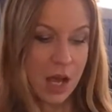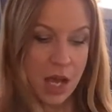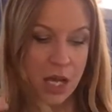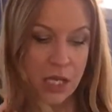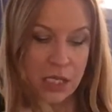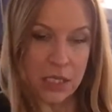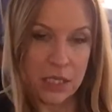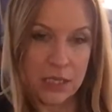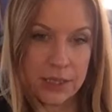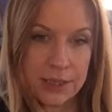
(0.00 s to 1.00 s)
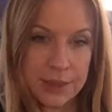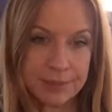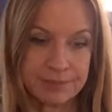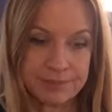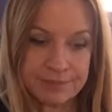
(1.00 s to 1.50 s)

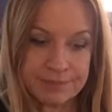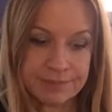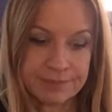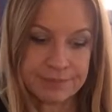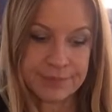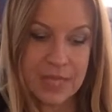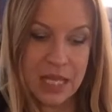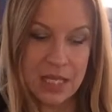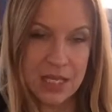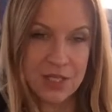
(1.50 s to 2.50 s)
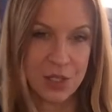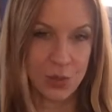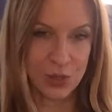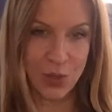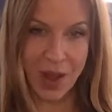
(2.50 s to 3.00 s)
So we
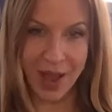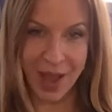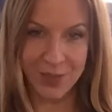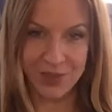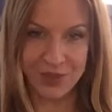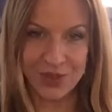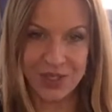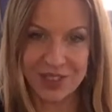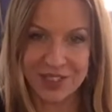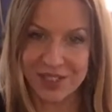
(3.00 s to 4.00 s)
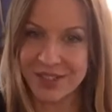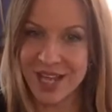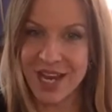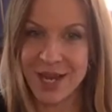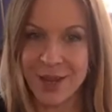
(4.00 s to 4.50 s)
do abs. You can still
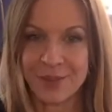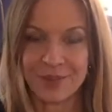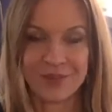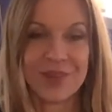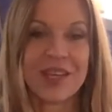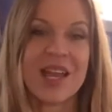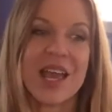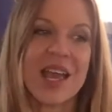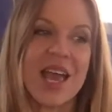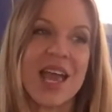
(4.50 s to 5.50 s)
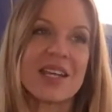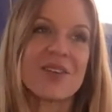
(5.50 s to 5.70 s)
sign up. And I